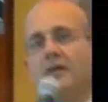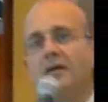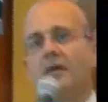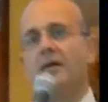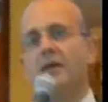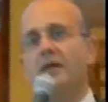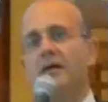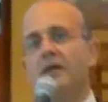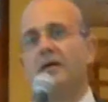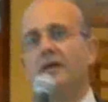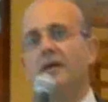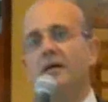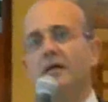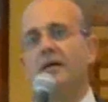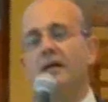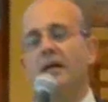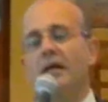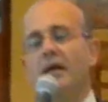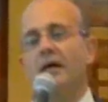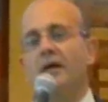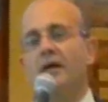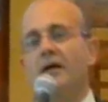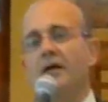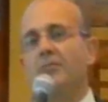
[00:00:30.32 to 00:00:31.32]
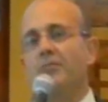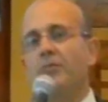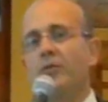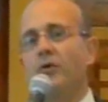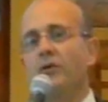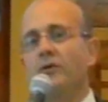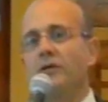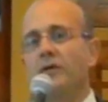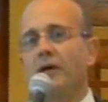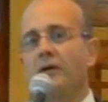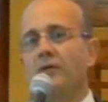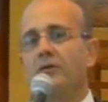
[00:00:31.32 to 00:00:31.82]
countries to
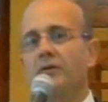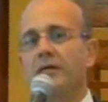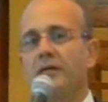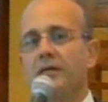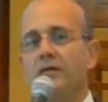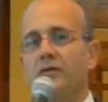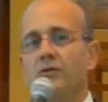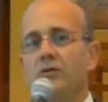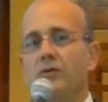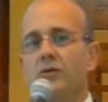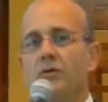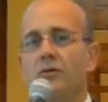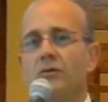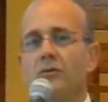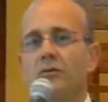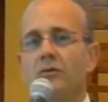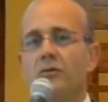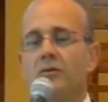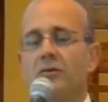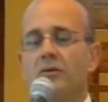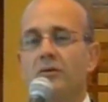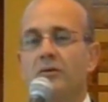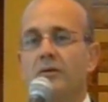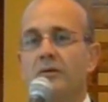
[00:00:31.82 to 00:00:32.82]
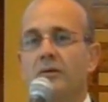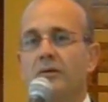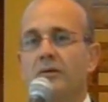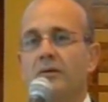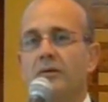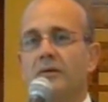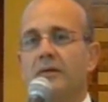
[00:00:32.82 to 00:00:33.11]
unite around the idea of better